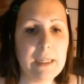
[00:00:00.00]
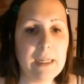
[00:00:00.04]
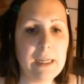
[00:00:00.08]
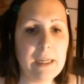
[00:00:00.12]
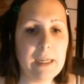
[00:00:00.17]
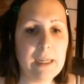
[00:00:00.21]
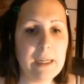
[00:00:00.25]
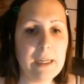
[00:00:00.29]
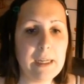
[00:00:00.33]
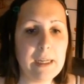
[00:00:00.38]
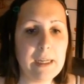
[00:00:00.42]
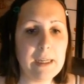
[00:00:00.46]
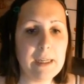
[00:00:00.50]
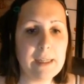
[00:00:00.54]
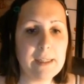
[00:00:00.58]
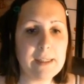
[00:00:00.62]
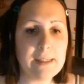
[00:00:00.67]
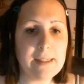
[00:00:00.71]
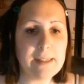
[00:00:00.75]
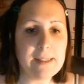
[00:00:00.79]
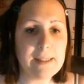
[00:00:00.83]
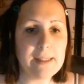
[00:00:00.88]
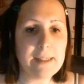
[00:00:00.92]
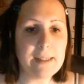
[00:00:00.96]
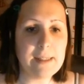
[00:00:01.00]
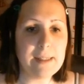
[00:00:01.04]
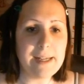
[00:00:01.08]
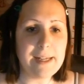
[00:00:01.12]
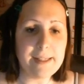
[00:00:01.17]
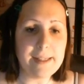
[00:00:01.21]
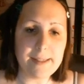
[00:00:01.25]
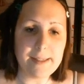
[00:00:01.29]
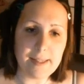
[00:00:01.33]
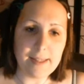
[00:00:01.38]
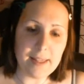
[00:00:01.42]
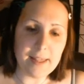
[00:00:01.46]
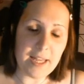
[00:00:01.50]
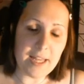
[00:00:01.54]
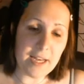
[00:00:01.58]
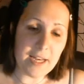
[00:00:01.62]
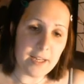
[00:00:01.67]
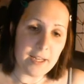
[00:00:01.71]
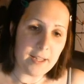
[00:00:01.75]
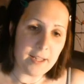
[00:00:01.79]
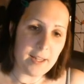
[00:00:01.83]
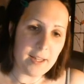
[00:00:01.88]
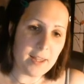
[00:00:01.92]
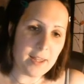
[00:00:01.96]
Uh, let's
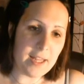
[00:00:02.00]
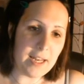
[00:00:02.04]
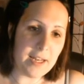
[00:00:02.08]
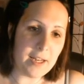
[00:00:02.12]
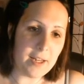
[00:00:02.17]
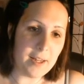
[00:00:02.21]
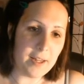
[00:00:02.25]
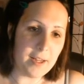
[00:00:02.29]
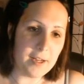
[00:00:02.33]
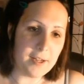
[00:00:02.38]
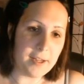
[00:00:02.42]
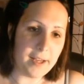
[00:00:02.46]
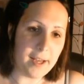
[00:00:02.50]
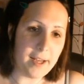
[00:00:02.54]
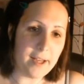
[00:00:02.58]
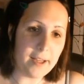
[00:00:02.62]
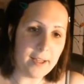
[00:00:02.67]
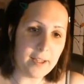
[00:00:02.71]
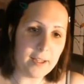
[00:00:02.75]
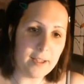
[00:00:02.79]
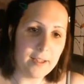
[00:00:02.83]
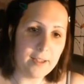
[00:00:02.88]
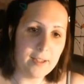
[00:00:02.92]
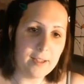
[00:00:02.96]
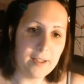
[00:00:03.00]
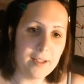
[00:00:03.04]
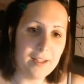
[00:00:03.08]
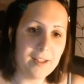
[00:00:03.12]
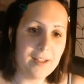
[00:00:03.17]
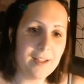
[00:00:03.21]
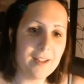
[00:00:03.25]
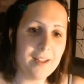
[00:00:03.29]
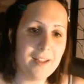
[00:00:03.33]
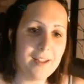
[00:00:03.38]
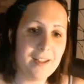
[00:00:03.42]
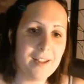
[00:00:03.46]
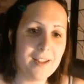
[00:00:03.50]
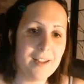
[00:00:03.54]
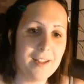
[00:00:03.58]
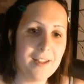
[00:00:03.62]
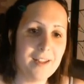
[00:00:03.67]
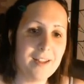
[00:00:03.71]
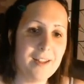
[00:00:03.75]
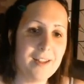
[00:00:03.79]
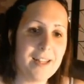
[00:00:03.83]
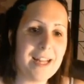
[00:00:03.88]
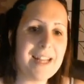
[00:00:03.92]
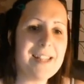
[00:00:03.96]
thin, thinner the duck.
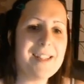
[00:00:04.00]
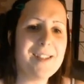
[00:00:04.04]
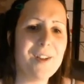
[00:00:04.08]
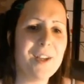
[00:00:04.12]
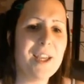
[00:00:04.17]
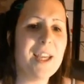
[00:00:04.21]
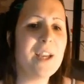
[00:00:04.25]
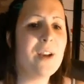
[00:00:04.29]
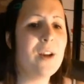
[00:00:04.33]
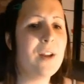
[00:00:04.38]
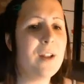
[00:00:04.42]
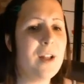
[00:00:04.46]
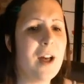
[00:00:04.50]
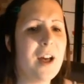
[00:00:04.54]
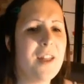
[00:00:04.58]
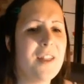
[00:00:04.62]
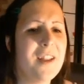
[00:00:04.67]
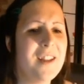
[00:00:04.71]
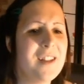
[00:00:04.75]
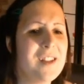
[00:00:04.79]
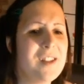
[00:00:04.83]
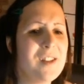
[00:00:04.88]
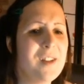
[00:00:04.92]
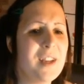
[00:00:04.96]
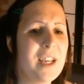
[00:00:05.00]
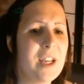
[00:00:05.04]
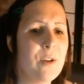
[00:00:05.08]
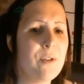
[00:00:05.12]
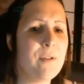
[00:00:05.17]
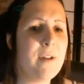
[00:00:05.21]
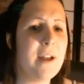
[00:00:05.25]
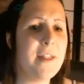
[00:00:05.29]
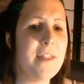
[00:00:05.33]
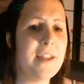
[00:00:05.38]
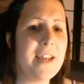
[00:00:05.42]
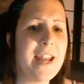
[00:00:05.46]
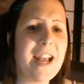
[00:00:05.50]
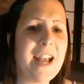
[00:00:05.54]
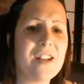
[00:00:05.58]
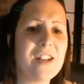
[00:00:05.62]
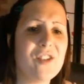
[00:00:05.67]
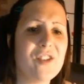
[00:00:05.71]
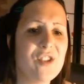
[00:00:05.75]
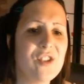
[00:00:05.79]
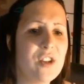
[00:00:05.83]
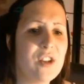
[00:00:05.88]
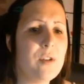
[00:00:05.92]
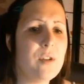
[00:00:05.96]
That's looking, I think that's looking all right. The
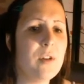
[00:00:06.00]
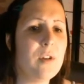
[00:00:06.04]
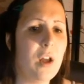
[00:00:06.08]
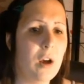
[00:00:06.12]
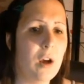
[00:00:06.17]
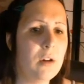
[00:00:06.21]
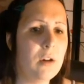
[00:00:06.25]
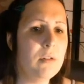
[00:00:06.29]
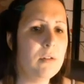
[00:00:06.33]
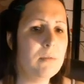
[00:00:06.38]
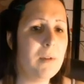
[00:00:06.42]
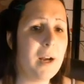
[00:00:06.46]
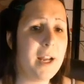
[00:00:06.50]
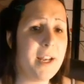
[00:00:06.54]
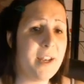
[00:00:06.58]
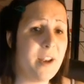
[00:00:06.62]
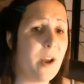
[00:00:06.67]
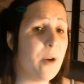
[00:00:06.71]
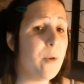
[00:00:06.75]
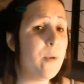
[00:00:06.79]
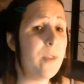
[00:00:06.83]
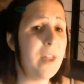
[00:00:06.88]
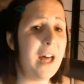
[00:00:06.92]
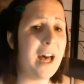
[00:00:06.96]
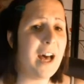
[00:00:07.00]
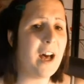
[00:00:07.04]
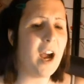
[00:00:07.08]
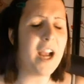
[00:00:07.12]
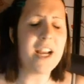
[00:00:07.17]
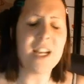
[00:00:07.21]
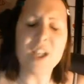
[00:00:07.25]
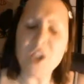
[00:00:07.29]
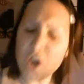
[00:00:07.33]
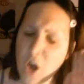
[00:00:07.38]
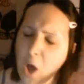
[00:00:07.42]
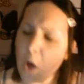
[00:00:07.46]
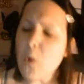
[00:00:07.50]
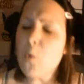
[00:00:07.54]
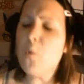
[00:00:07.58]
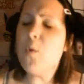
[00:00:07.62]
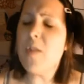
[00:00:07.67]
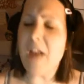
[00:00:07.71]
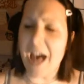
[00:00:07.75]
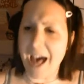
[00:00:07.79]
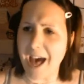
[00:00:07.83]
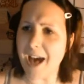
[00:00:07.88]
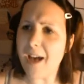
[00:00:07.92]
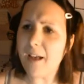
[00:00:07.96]
neck's too long. I know that. I know
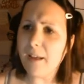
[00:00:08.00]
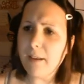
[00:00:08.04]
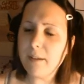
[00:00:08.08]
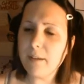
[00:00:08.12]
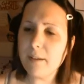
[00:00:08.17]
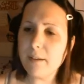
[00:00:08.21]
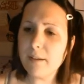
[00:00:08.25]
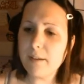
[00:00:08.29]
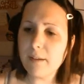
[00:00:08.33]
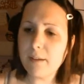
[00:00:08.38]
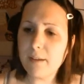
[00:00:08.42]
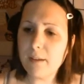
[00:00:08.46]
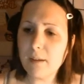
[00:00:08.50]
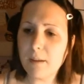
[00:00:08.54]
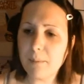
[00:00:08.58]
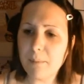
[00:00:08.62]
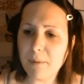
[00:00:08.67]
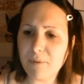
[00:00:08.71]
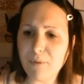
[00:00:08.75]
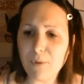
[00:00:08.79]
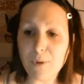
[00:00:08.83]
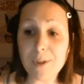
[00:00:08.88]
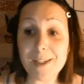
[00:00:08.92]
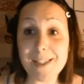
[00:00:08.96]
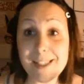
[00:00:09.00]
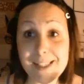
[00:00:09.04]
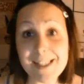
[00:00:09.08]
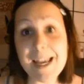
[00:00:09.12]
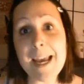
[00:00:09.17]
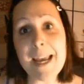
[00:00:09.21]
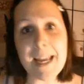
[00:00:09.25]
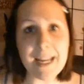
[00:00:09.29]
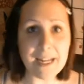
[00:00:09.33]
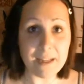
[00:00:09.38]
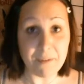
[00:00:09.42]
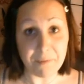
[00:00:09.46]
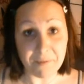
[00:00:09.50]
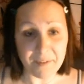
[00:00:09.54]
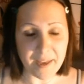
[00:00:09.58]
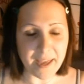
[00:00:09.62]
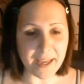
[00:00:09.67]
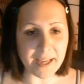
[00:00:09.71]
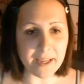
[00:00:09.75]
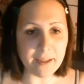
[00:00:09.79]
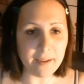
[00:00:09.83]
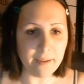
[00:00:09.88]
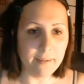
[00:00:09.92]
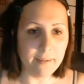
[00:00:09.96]
that before you say anything.